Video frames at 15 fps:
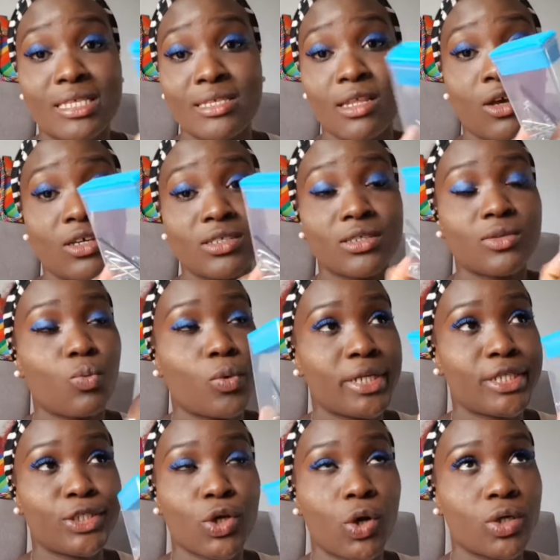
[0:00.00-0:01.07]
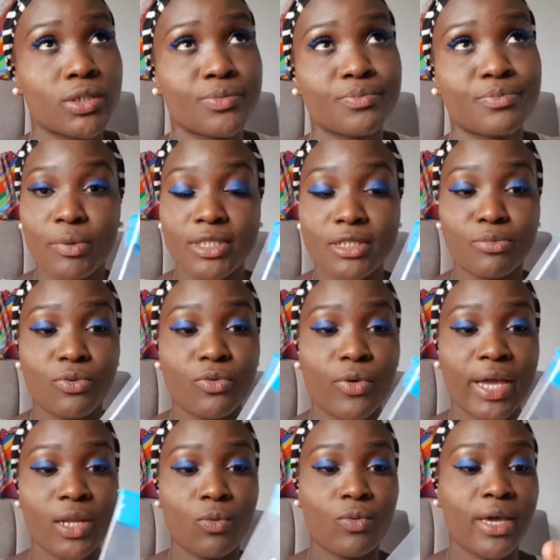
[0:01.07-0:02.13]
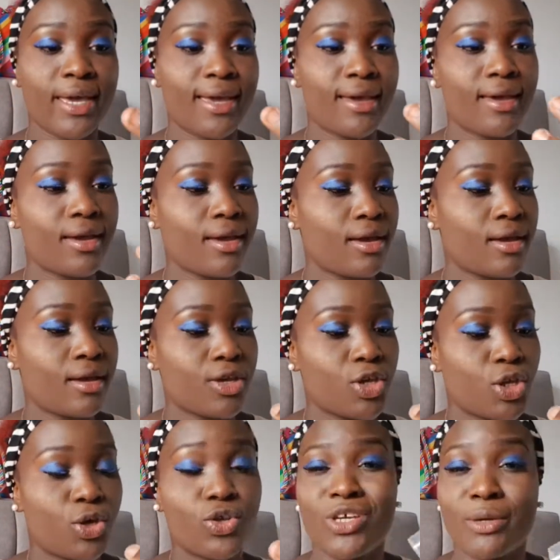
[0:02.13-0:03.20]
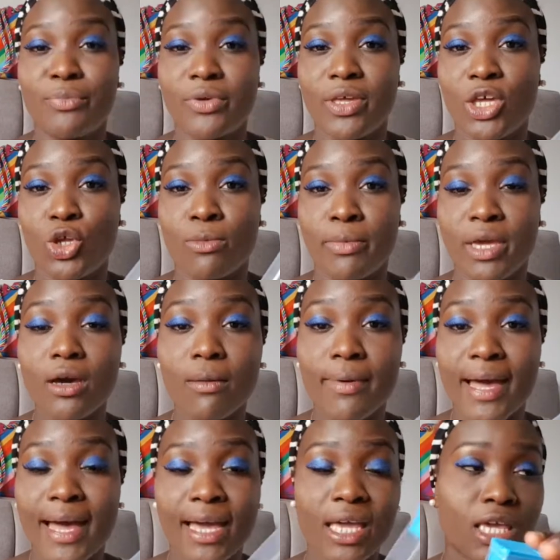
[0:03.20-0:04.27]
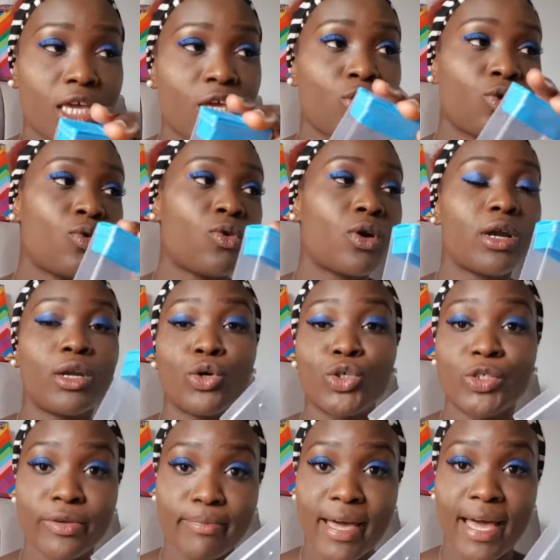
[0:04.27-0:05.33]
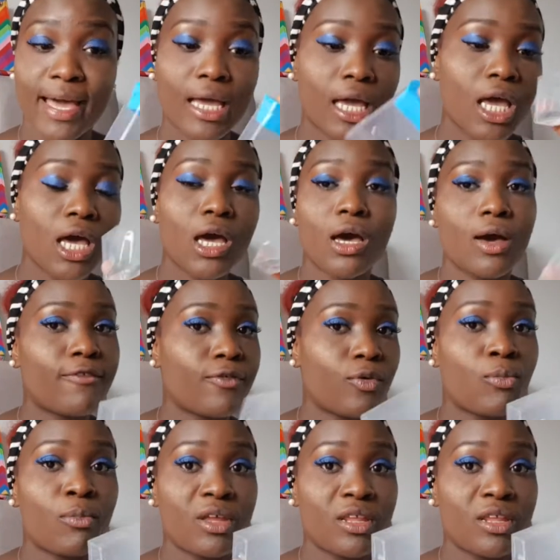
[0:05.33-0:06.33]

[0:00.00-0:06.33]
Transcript: Once one is lost, one is gone. Portable anywhere, you know, you can put it in your makeup bag, in your laundry bag,